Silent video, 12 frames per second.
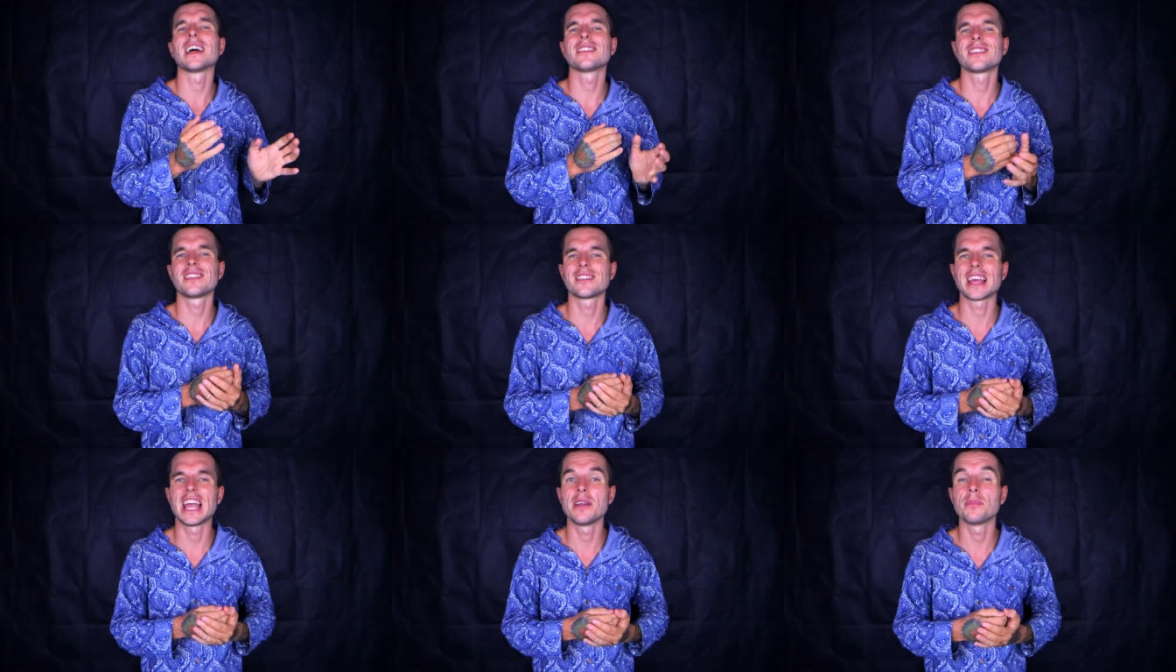
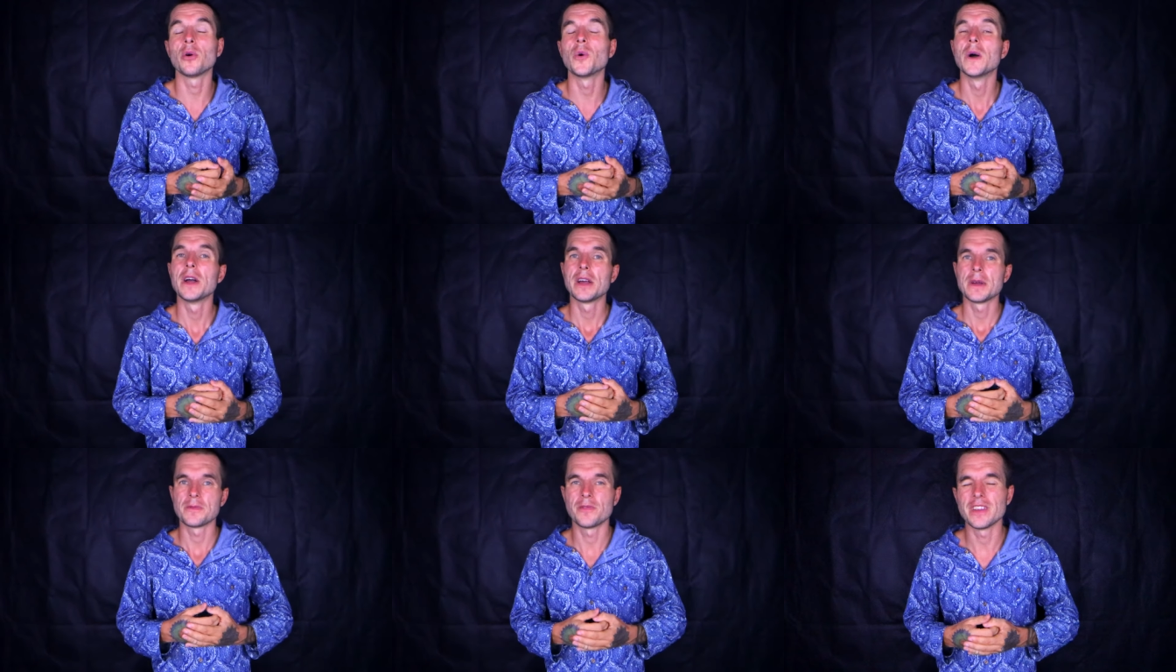unsustainable
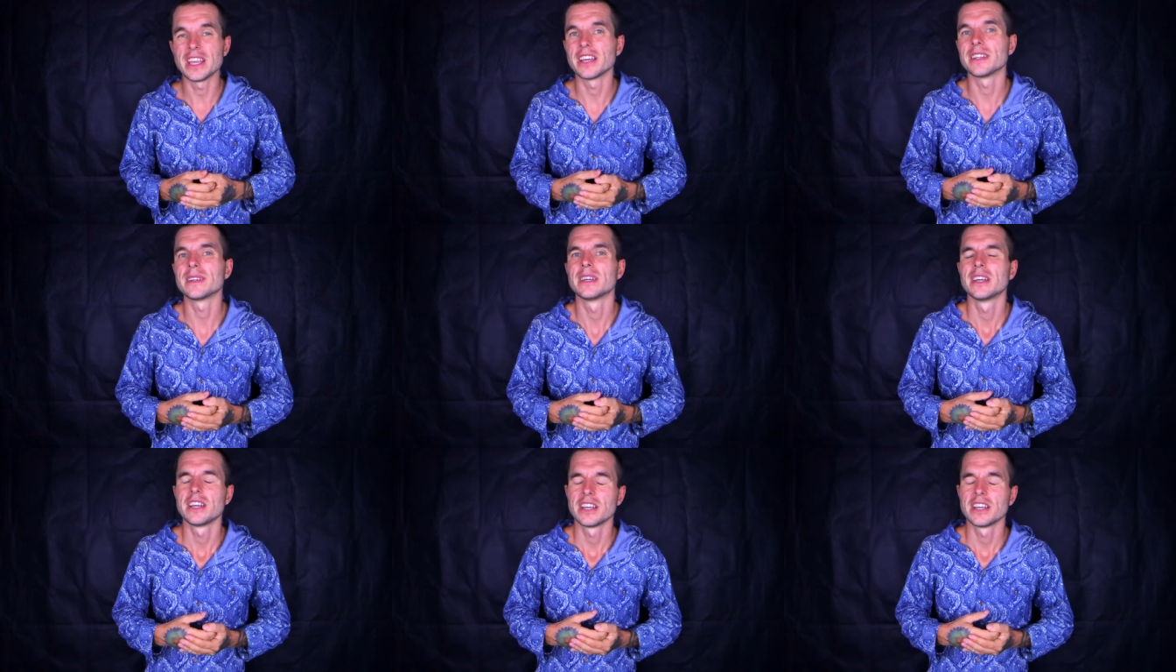vegan